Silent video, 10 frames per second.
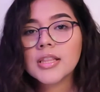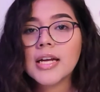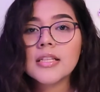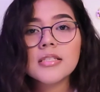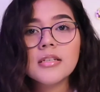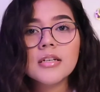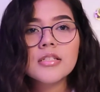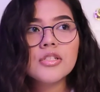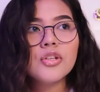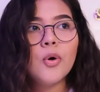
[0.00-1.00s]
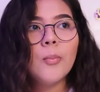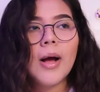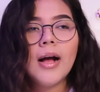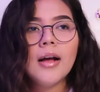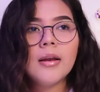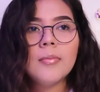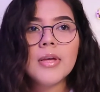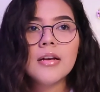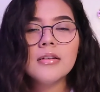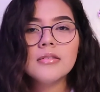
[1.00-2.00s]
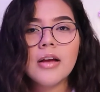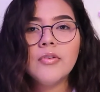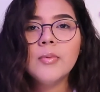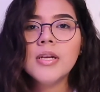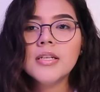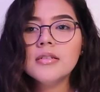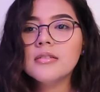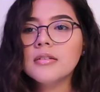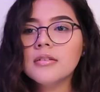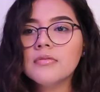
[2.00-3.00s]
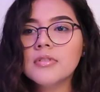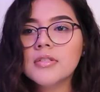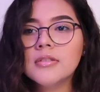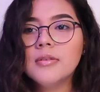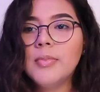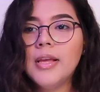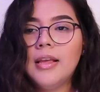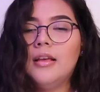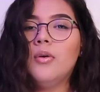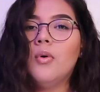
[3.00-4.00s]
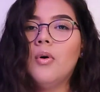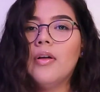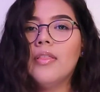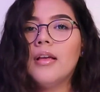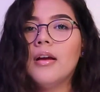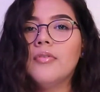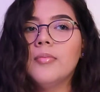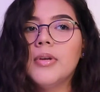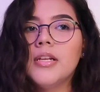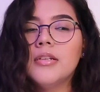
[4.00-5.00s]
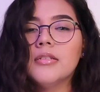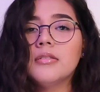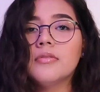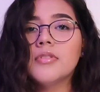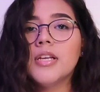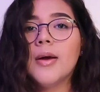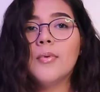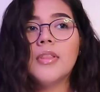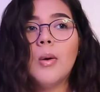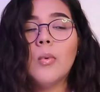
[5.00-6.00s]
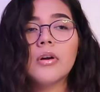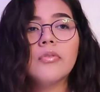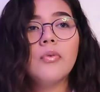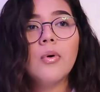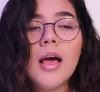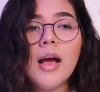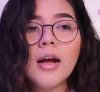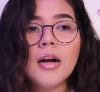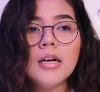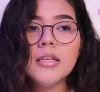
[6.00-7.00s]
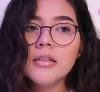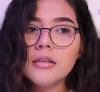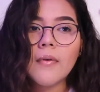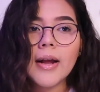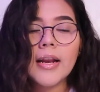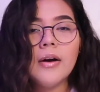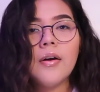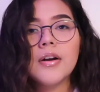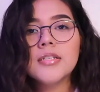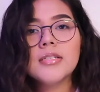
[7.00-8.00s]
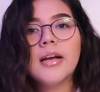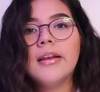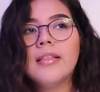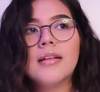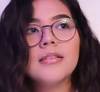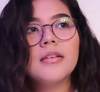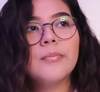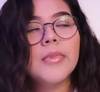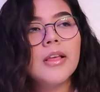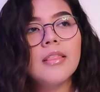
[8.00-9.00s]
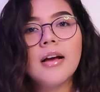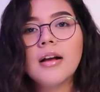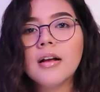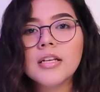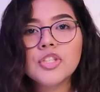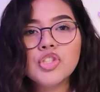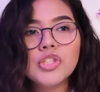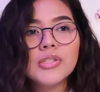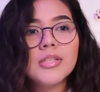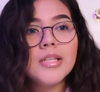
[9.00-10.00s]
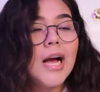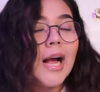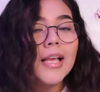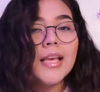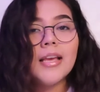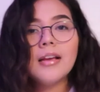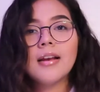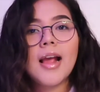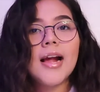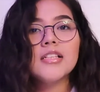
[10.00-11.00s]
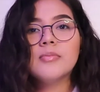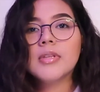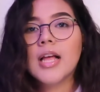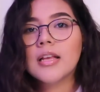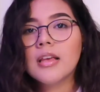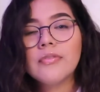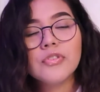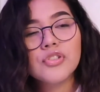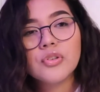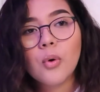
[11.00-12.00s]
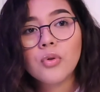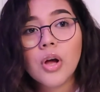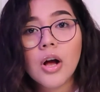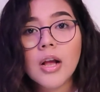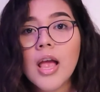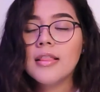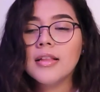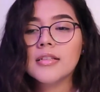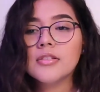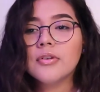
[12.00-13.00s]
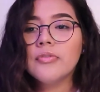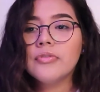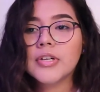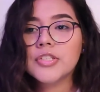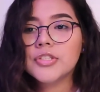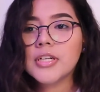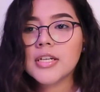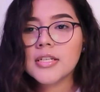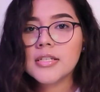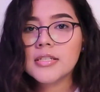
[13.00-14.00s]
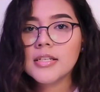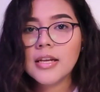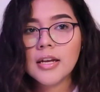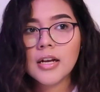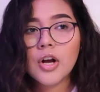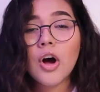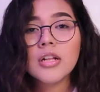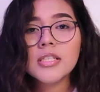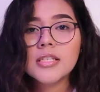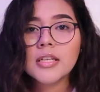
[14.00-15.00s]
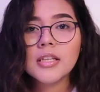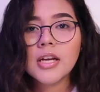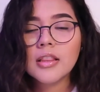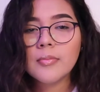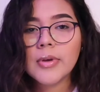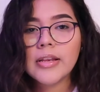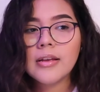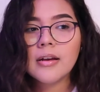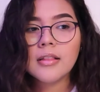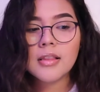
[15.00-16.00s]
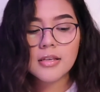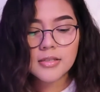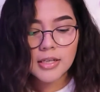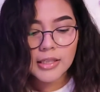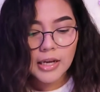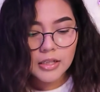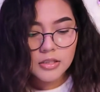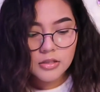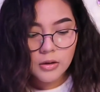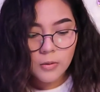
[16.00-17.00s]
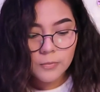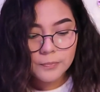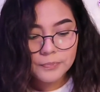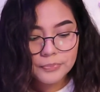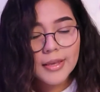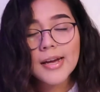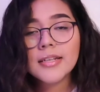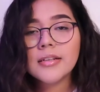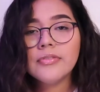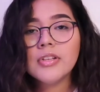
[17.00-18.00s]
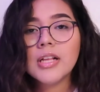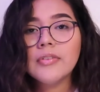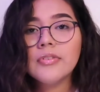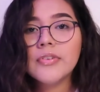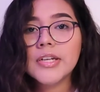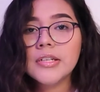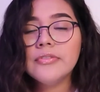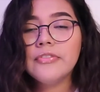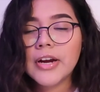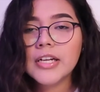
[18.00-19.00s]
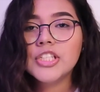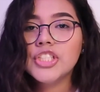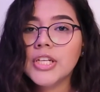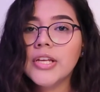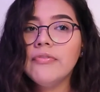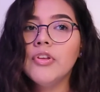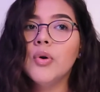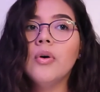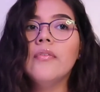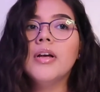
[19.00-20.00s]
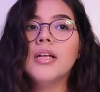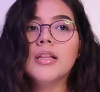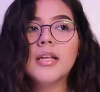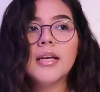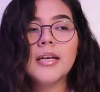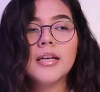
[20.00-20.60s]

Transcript: that sucks so bad because everybody deserves to be equal. I think everybody deserves to get what they work for, and right now in our society that's something that is just lacking, and it has been lacking for so long, and that's so frustrating to see it constantly on the media and things like that. So yeah, I definitely have a very shitty view of it. Like